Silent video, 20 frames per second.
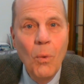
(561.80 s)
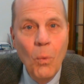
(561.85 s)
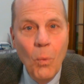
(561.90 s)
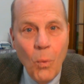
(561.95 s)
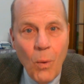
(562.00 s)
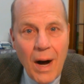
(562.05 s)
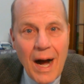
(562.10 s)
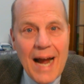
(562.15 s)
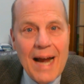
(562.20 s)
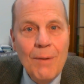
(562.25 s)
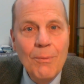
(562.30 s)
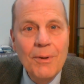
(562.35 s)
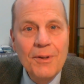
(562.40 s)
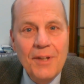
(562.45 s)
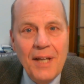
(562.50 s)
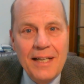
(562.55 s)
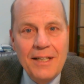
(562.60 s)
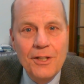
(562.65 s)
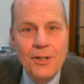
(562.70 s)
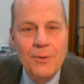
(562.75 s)
Why would
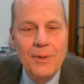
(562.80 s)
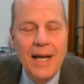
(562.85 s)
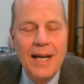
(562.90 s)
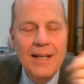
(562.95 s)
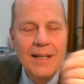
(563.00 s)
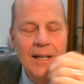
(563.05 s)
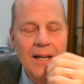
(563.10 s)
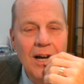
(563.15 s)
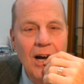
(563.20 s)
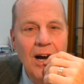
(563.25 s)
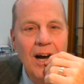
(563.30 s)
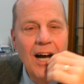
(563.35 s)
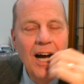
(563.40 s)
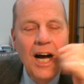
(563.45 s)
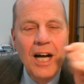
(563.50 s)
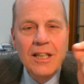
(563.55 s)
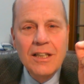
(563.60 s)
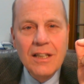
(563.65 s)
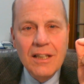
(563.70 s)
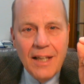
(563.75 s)
they do that?
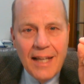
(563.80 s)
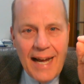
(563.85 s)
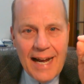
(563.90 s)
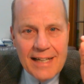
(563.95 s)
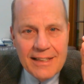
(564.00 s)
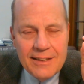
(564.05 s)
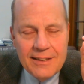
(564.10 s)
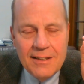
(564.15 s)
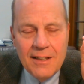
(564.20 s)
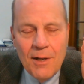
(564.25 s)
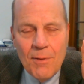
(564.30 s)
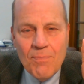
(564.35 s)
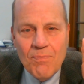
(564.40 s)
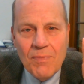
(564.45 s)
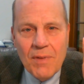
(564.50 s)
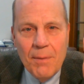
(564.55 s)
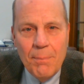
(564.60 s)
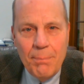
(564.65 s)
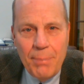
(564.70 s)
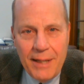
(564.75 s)
Unless
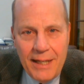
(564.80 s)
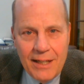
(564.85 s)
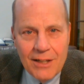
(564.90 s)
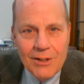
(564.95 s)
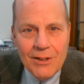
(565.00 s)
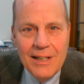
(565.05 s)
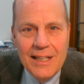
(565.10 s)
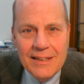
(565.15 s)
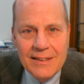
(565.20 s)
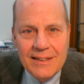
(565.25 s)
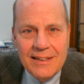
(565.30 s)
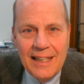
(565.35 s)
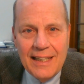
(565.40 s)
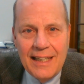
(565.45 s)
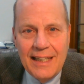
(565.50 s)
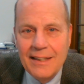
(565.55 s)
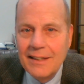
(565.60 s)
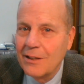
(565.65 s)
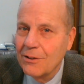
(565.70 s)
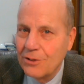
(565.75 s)
Peter is
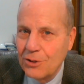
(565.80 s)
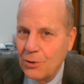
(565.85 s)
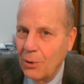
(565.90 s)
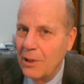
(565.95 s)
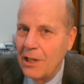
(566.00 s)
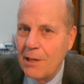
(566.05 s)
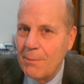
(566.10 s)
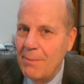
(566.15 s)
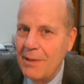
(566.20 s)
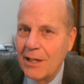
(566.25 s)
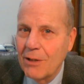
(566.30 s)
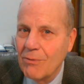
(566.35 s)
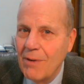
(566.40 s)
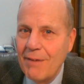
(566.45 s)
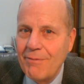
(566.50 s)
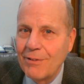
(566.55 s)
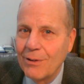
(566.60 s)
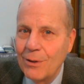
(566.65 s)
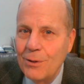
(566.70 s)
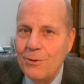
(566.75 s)
thinking there's going to be a
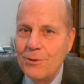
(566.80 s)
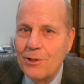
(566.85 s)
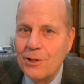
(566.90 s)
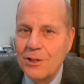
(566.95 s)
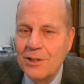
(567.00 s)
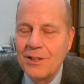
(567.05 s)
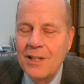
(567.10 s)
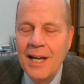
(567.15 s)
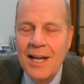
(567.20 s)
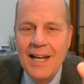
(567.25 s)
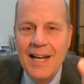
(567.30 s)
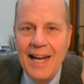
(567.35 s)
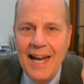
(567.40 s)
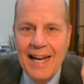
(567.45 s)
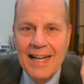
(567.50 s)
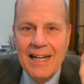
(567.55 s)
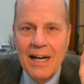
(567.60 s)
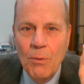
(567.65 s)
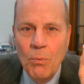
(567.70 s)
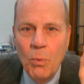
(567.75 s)
revolution
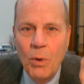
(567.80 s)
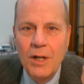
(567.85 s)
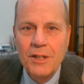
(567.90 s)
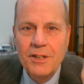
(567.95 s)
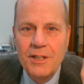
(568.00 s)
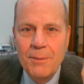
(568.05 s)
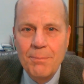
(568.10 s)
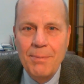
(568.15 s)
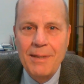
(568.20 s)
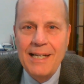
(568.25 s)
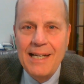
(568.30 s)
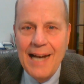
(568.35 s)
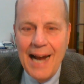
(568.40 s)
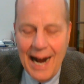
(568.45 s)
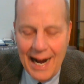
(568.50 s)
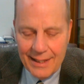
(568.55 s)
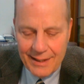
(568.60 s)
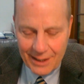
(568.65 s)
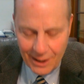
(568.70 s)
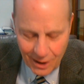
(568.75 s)
and I want to be
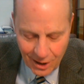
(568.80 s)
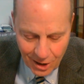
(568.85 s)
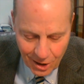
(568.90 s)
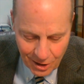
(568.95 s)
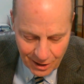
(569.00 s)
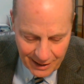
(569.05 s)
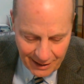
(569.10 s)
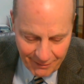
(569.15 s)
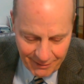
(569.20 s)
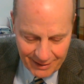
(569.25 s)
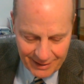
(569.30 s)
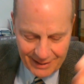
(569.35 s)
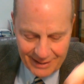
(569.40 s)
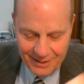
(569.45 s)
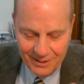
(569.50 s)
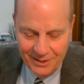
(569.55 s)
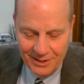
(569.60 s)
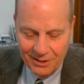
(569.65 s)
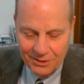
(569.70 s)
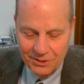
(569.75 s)
at the heart of
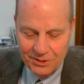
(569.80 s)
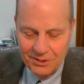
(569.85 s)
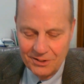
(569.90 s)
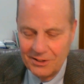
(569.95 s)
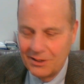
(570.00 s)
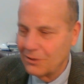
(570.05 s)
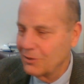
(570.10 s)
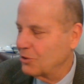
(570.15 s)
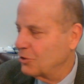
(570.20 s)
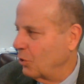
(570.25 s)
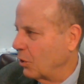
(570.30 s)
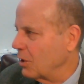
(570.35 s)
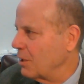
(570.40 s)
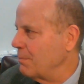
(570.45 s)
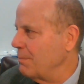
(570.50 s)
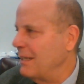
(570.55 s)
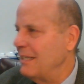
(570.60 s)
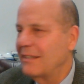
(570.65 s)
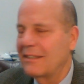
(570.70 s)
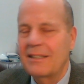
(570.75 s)
it. There's, there's going to
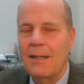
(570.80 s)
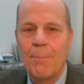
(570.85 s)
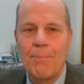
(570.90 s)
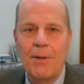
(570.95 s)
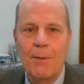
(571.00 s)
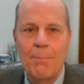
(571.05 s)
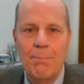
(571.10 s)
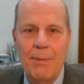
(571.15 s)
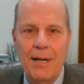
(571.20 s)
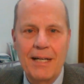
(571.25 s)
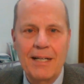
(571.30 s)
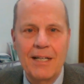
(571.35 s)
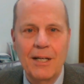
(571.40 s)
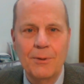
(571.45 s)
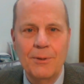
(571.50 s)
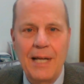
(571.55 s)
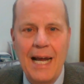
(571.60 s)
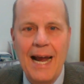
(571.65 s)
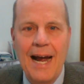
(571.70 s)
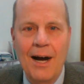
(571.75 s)
be something big go
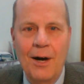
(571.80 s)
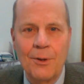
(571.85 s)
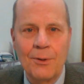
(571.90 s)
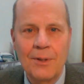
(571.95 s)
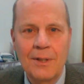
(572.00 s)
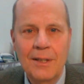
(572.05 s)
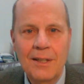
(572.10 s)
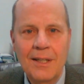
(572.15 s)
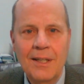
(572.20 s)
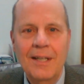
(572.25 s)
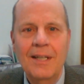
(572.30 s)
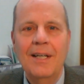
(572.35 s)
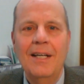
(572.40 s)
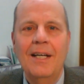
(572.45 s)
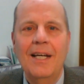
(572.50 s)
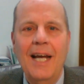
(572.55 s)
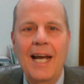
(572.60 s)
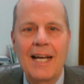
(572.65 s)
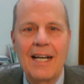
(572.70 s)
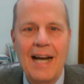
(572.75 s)
down
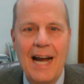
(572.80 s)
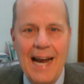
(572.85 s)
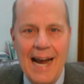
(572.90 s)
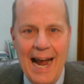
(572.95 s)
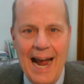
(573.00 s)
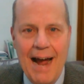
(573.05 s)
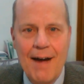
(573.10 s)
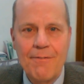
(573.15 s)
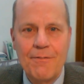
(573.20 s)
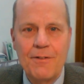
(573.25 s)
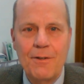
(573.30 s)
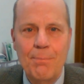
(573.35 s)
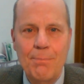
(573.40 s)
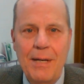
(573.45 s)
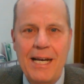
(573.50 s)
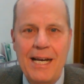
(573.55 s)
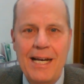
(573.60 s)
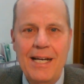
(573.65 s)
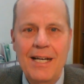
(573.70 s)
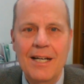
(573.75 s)
and I have to
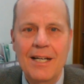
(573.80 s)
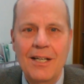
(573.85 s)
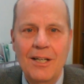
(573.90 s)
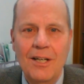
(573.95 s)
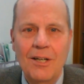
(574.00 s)
be